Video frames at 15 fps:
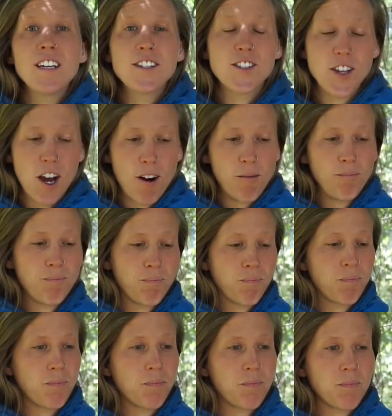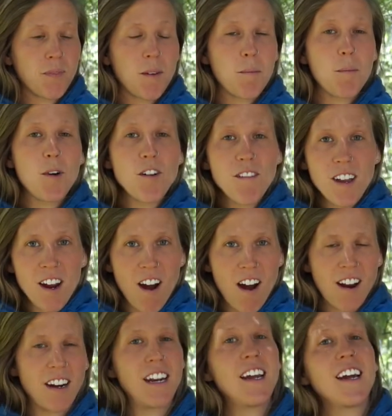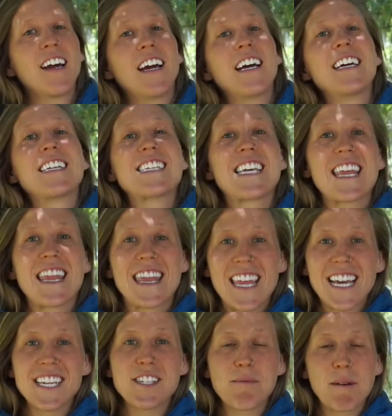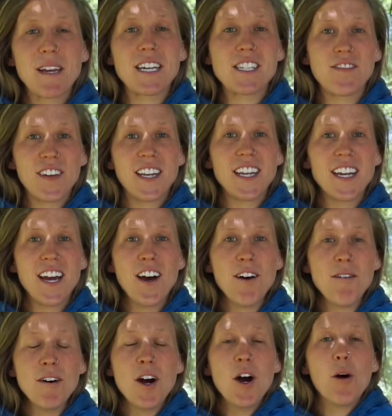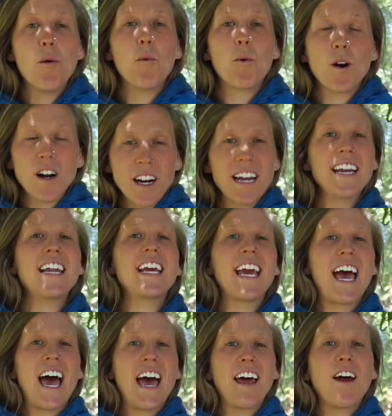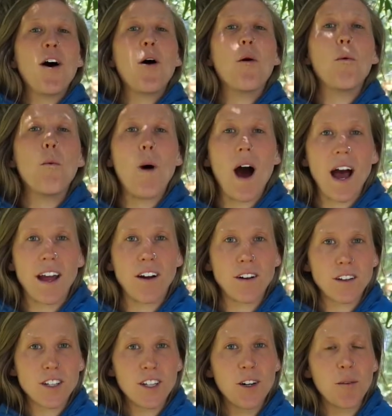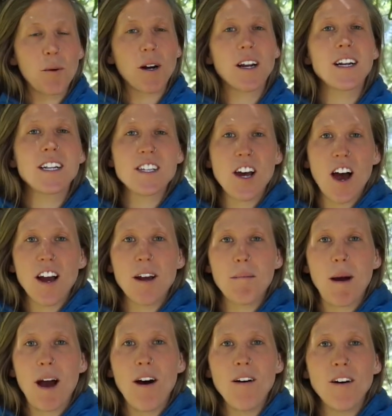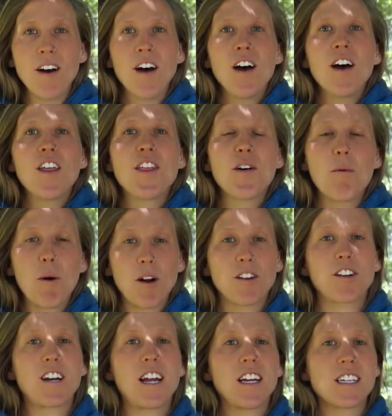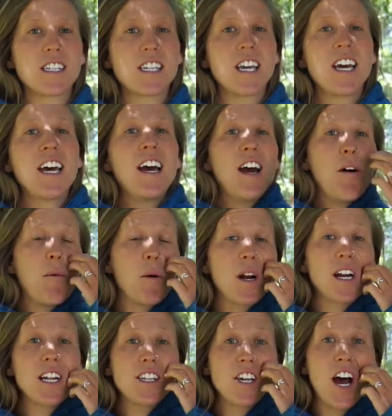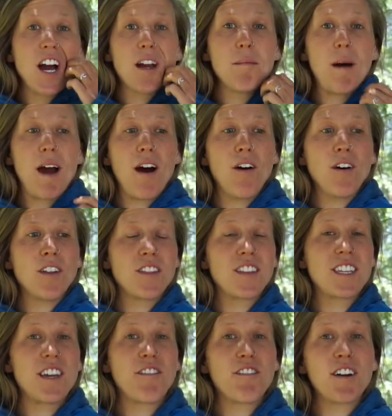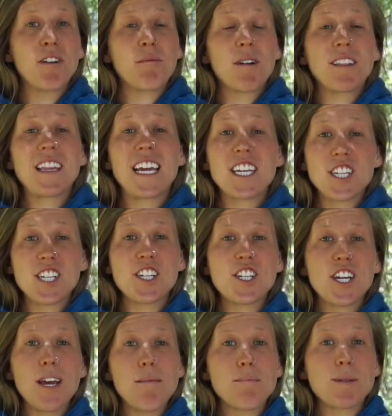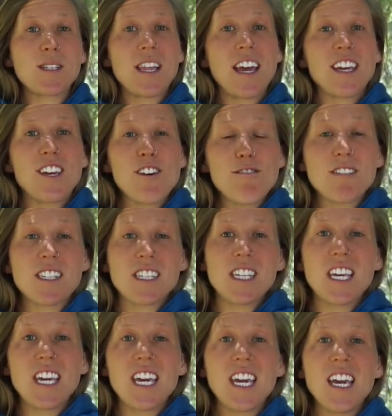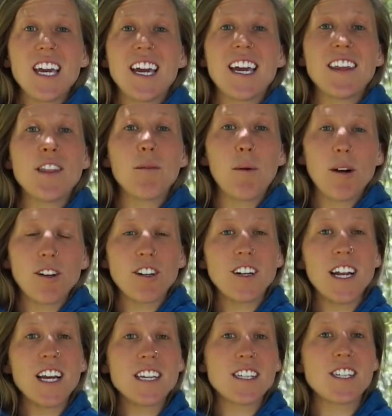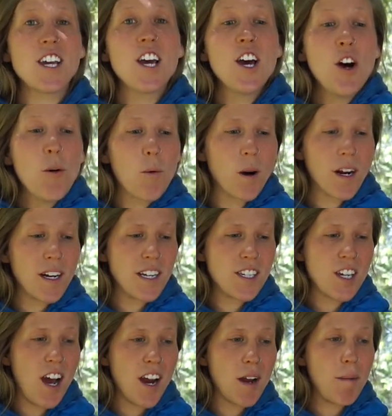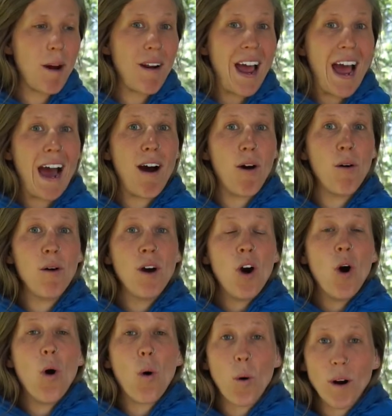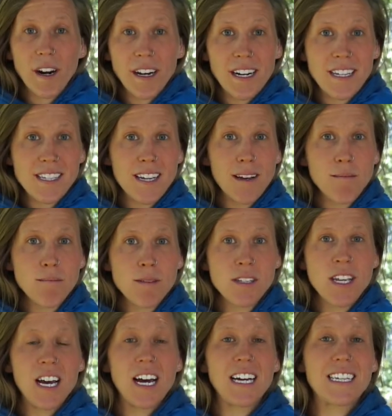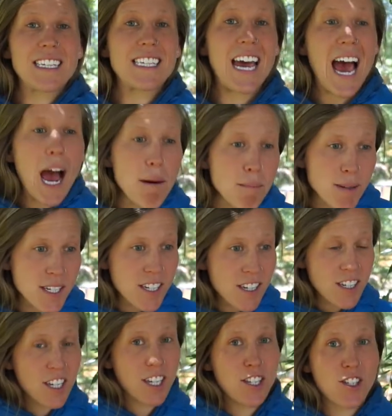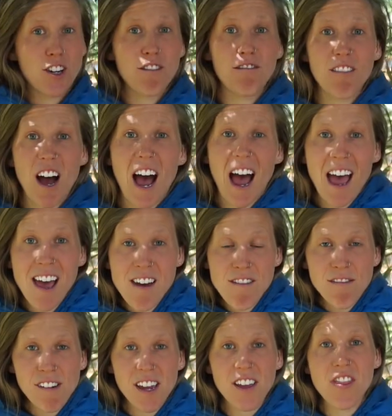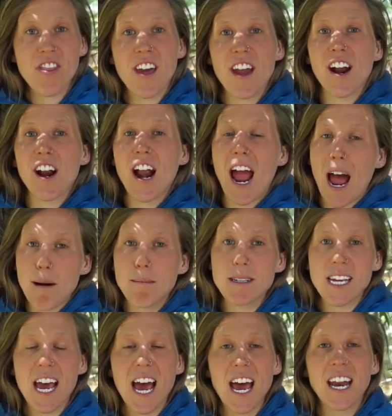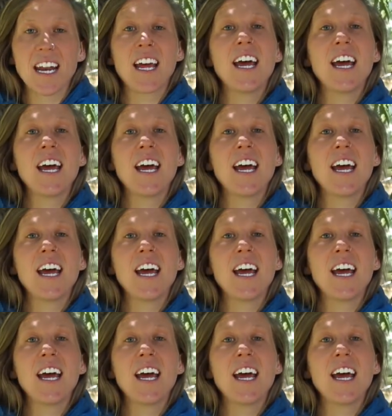So, moving on to this week's video, we're gonna get wild. We're gonna talk about the wilderness. We're gonna talk about different relationships that you see in the wilderness. We're gonna talk about how organisms adapt to survive in their habitat.